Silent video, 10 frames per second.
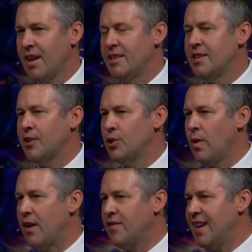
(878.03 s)
until you
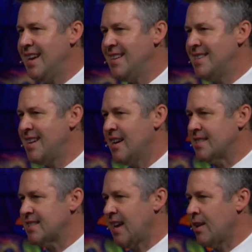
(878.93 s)
have eaten a
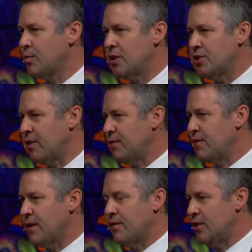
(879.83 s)
sandwich in front of a